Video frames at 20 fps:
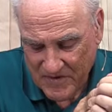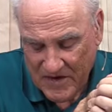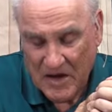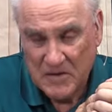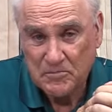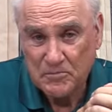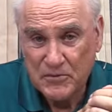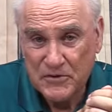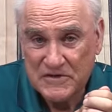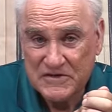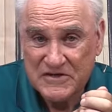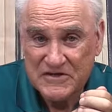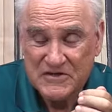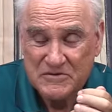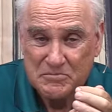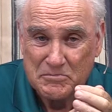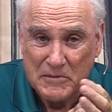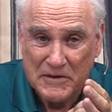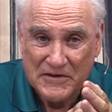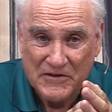and puts
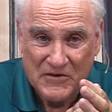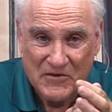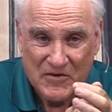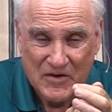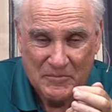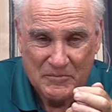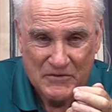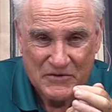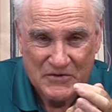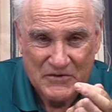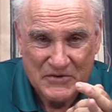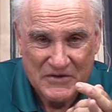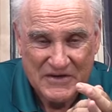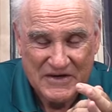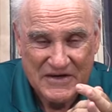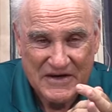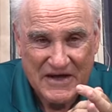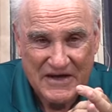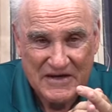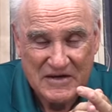his mother up to it,
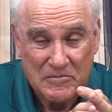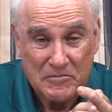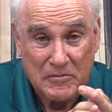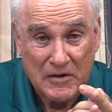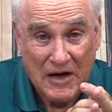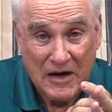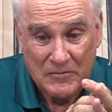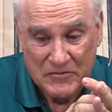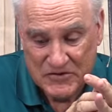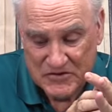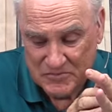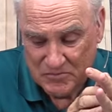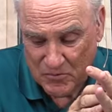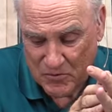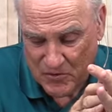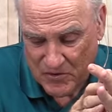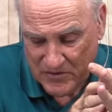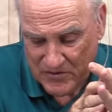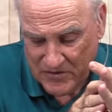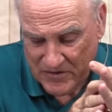like a mama's
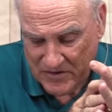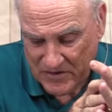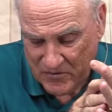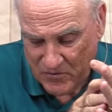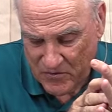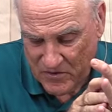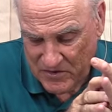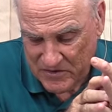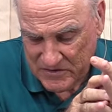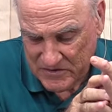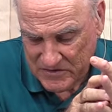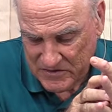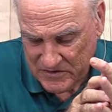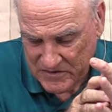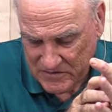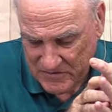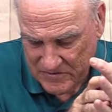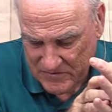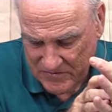boy that he was.